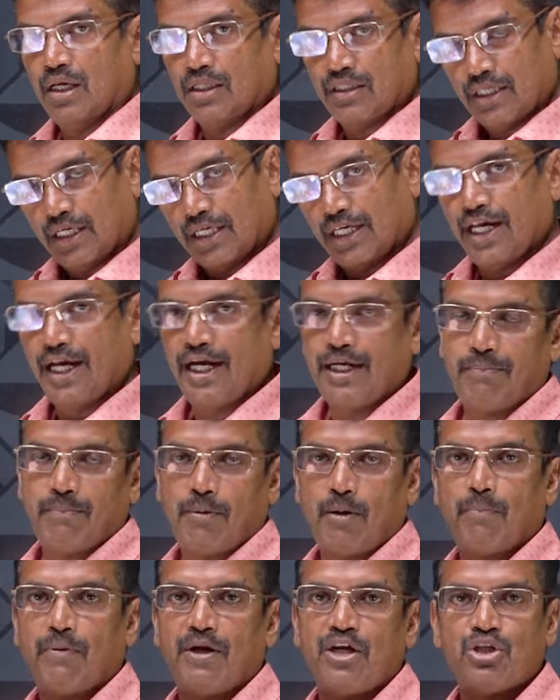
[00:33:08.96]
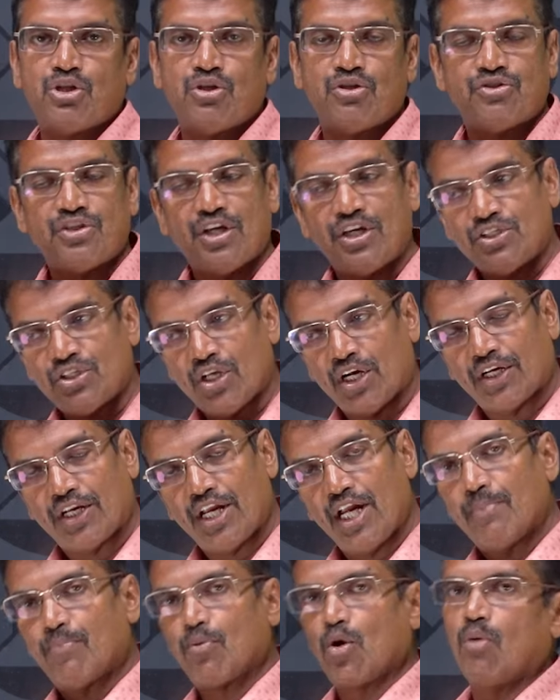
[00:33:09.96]
in the gate preparation sense or
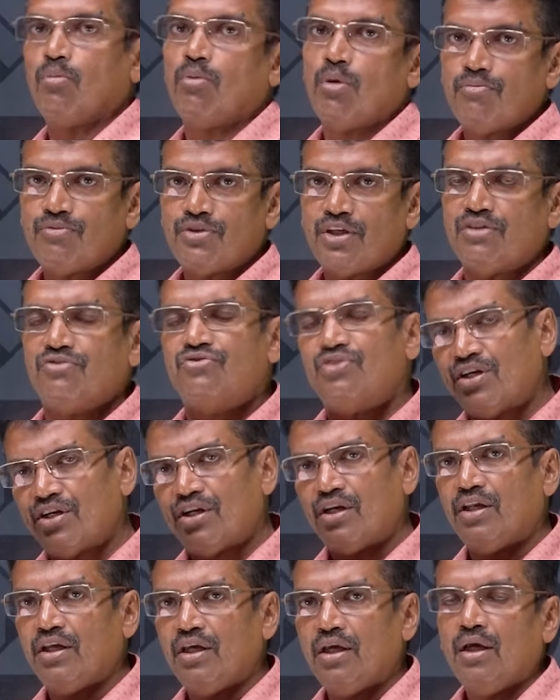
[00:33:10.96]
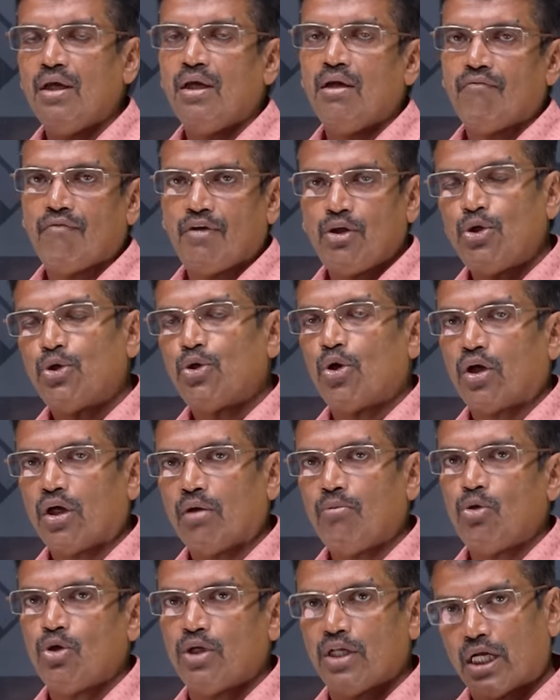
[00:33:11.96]
gate problem sense generally when you talk
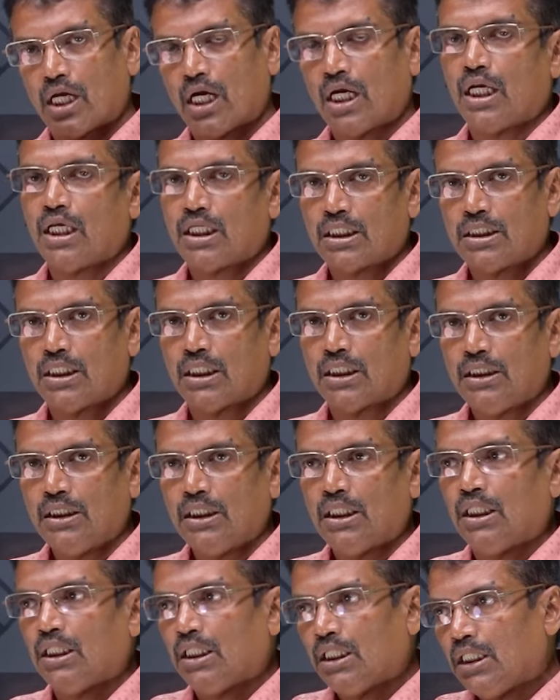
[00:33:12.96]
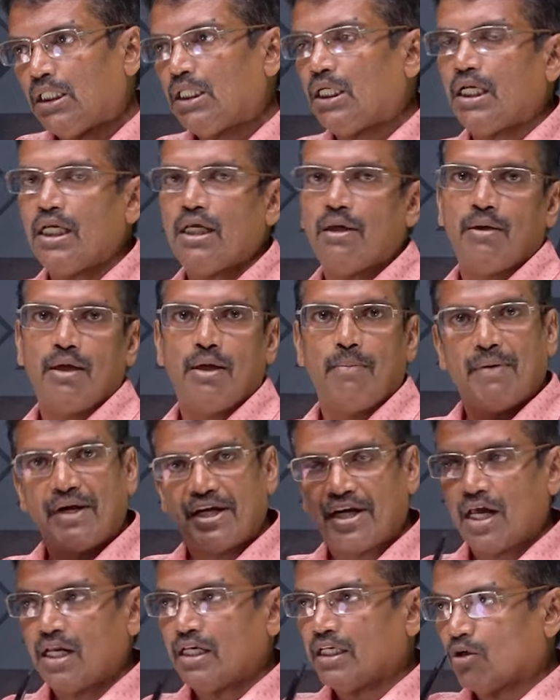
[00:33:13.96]
about a conduction uh, a, a
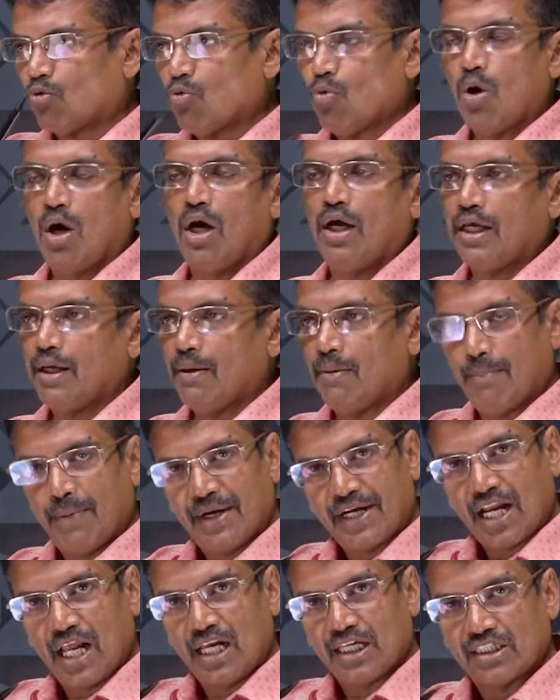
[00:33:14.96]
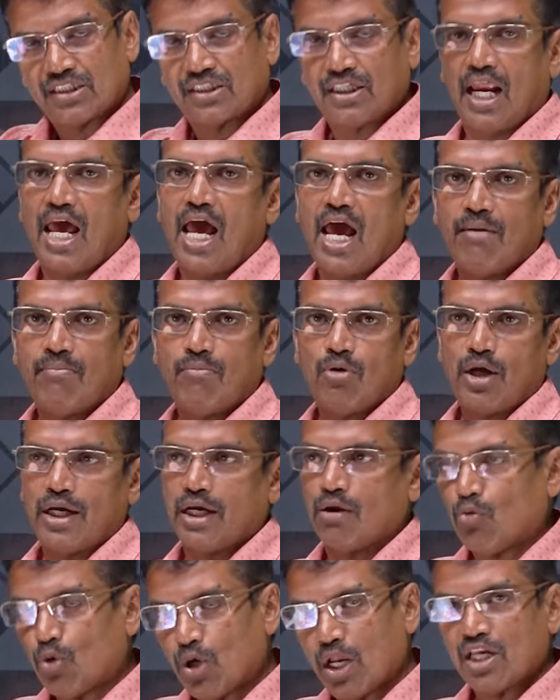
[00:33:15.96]
metallic a metallic slab or
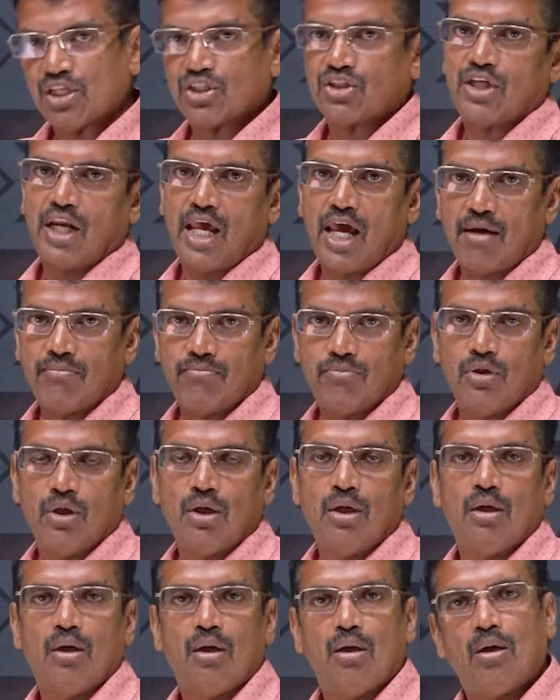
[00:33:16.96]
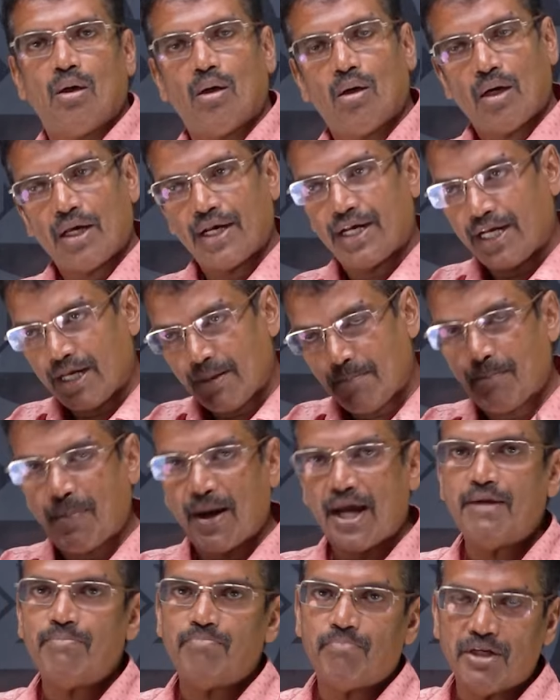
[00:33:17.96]
a wooden slab uh, or any
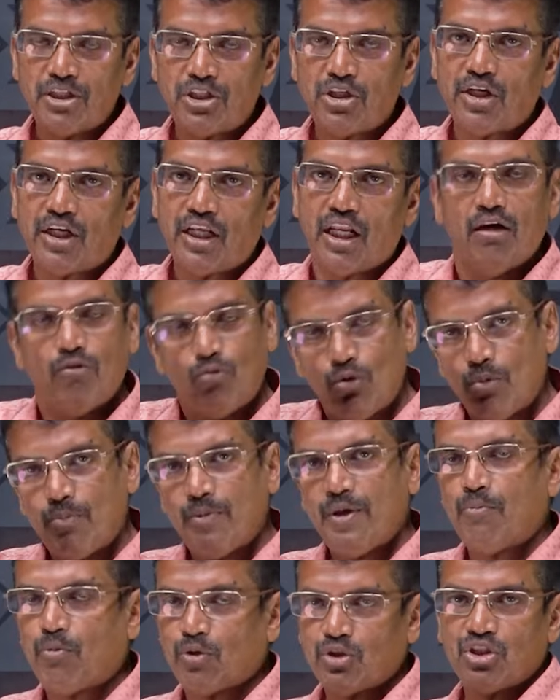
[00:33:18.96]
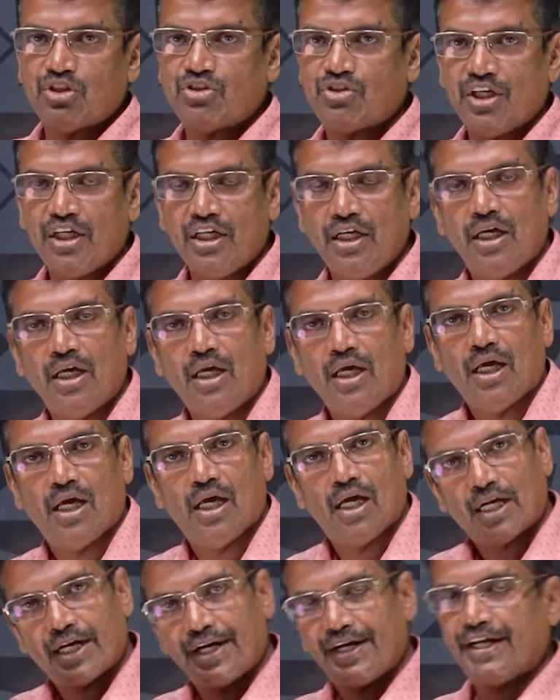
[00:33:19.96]
pipe material would be possessing
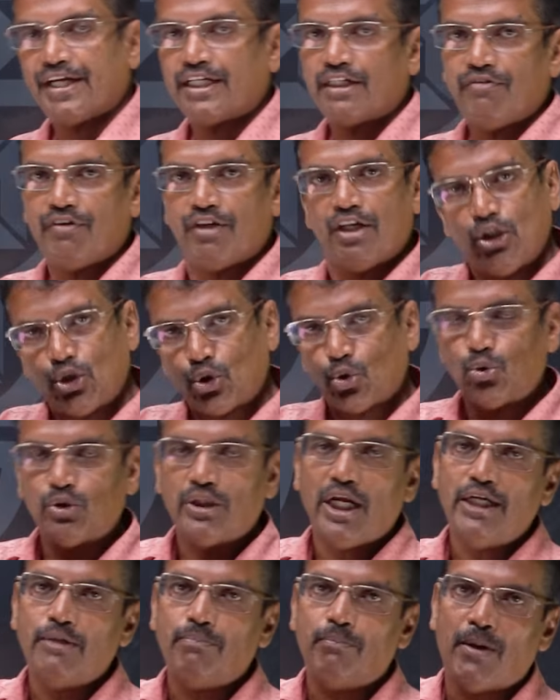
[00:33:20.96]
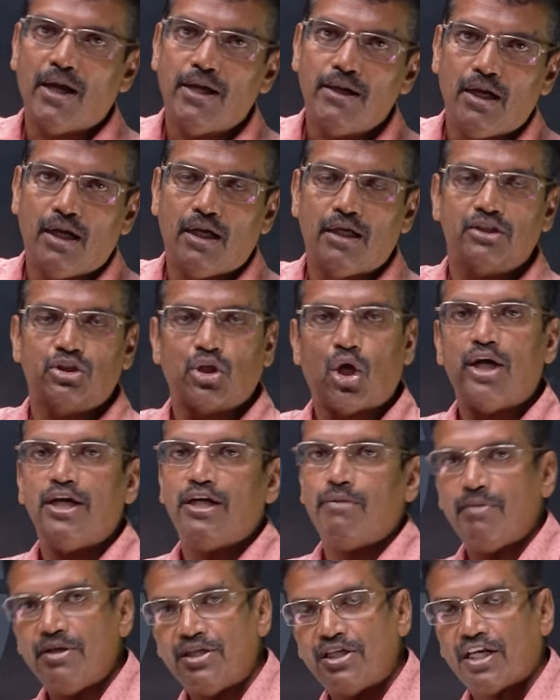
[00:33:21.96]
uh, conductivity through that uh,
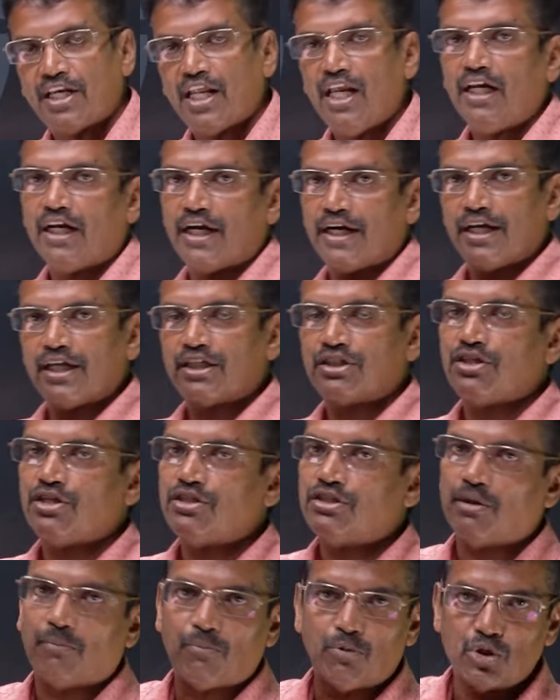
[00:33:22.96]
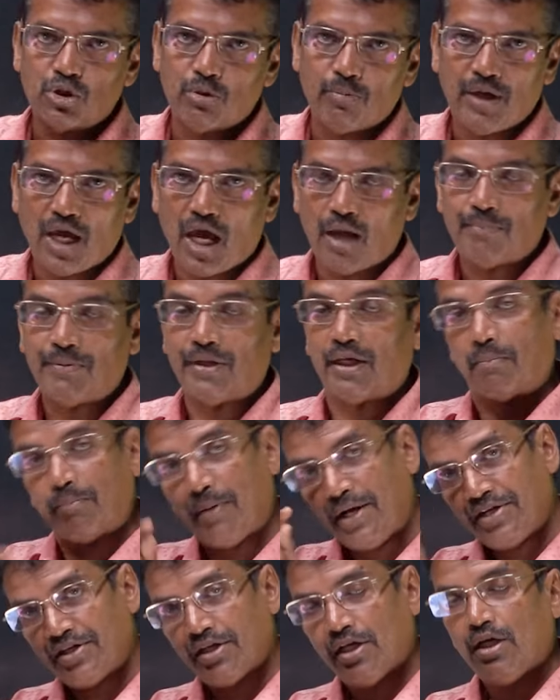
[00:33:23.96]
solid material conduction is supposed to be happening.
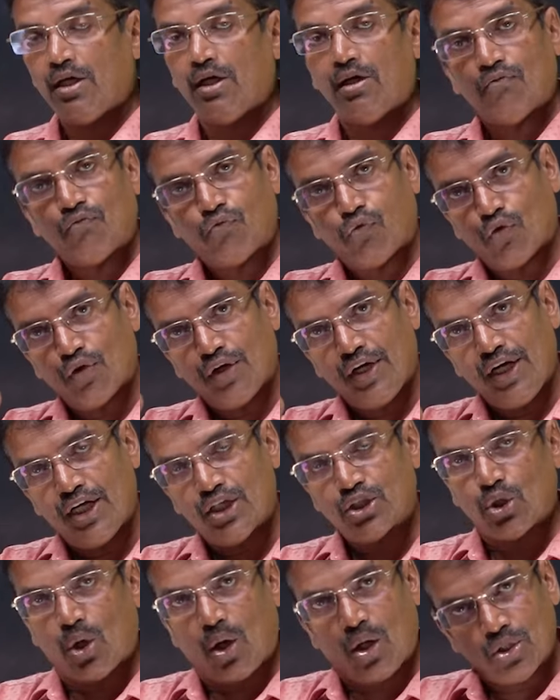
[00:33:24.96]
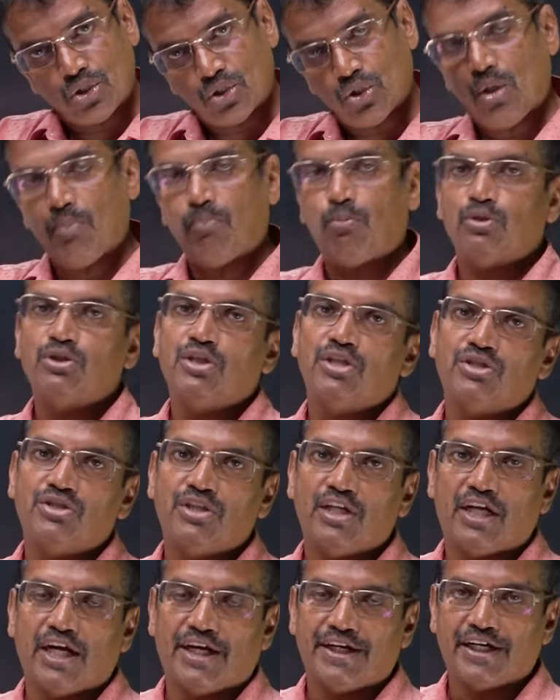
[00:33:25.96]
But fluids also possess
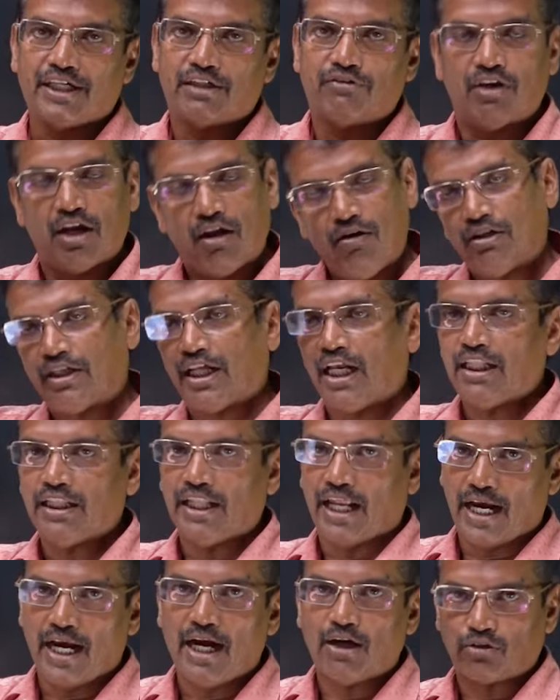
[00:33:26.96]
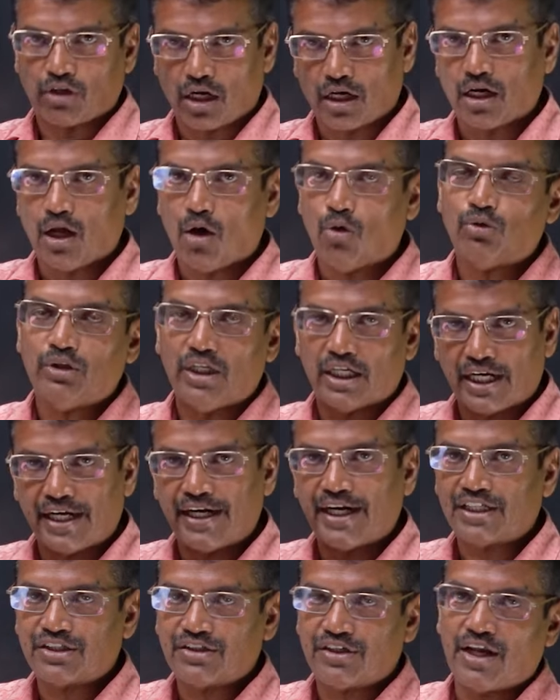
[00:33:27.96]
the conductivity. I will tell the after how the
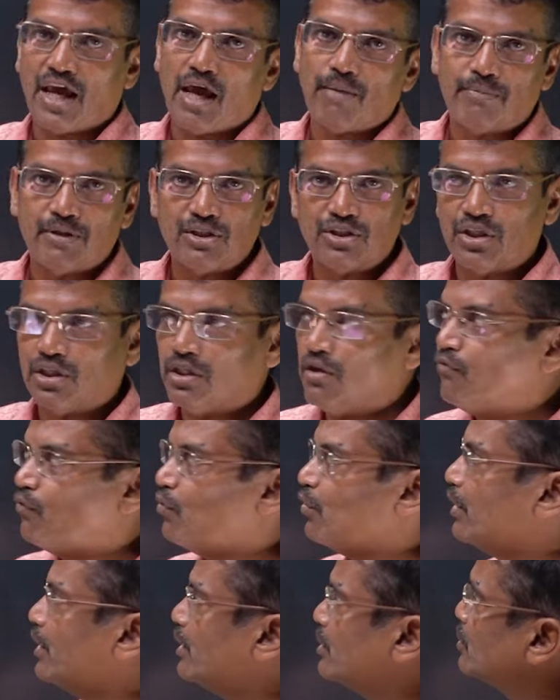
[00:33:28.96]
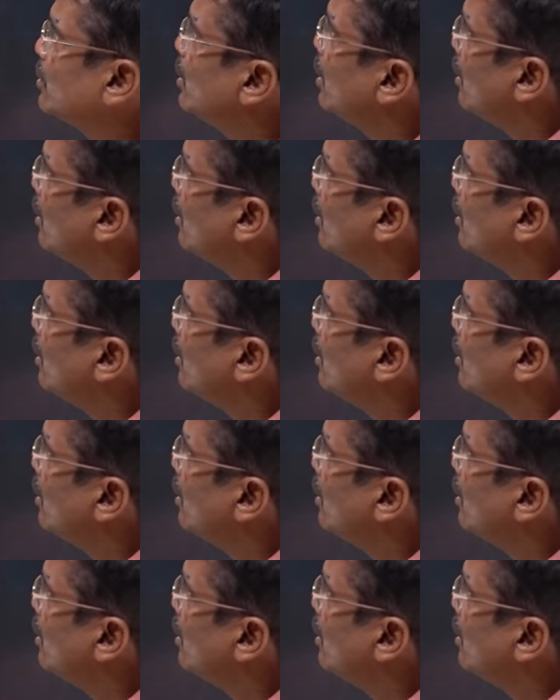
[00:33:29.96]
conduction happens in the fluids.